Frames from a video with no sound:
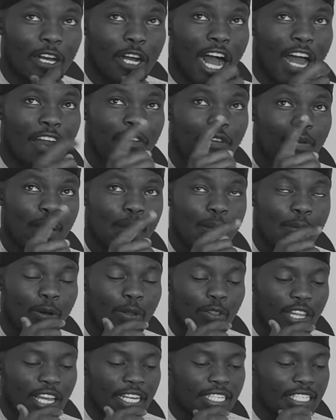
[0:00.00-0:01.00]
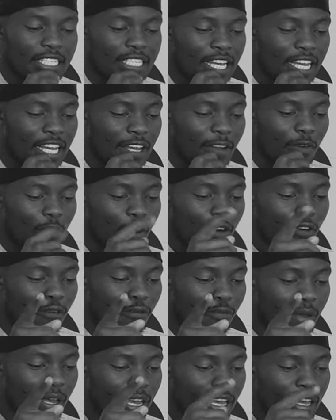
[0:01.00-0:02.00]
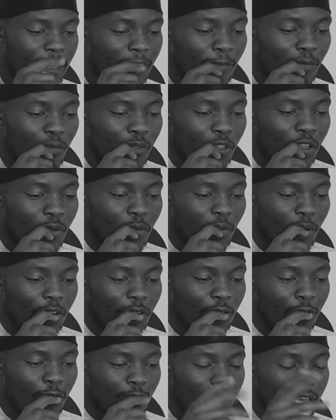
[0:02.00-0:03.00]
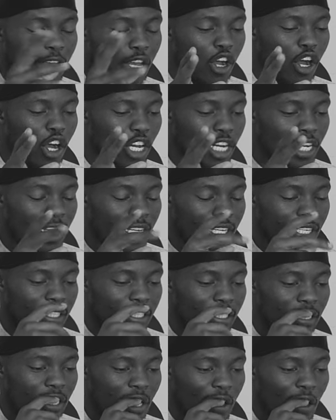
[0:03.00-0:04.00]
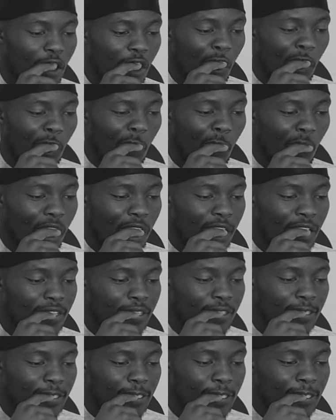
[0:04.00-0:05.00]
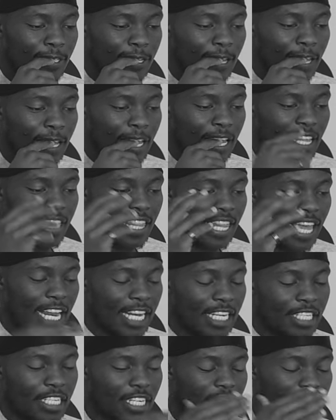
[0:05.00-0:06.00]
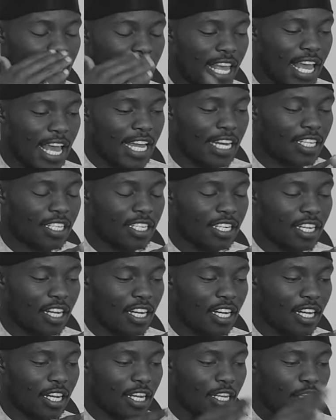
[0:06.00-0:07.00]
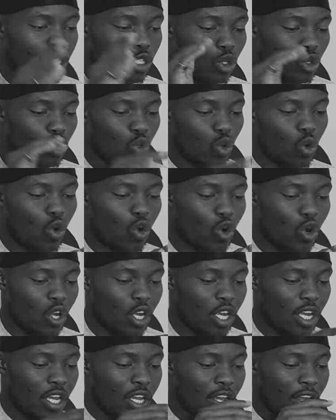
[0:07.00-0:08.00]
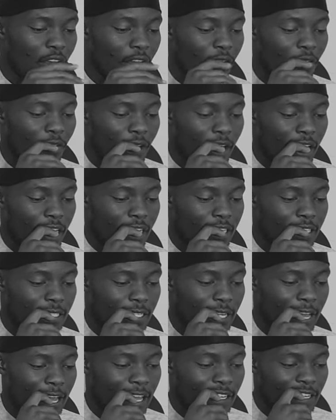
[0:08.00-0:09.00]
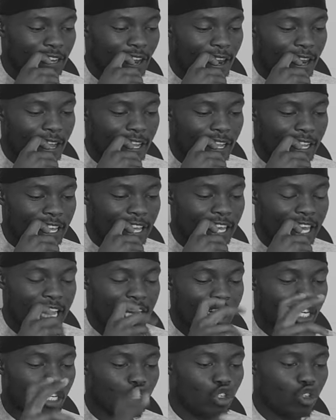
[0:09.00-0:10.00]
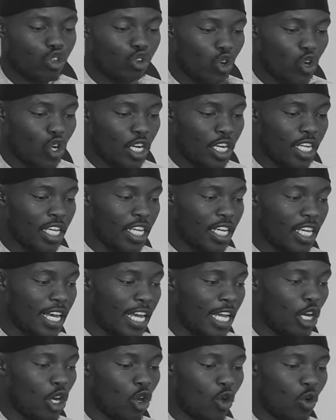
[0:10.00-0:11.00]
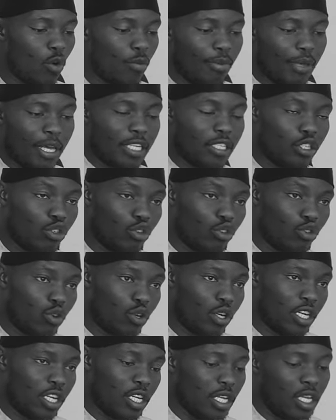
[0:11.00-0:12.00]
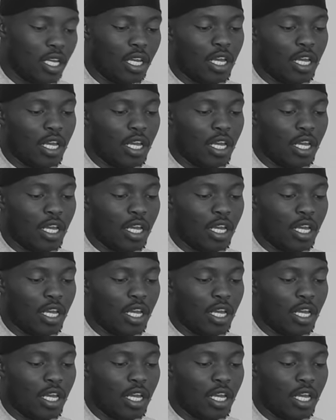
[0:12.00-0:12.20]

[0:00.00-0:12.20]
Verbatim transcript: I remember on that day, one of my one of my colleagues was in that in that uh, store, yeah. right, and he had a trolley, a low bed trolley,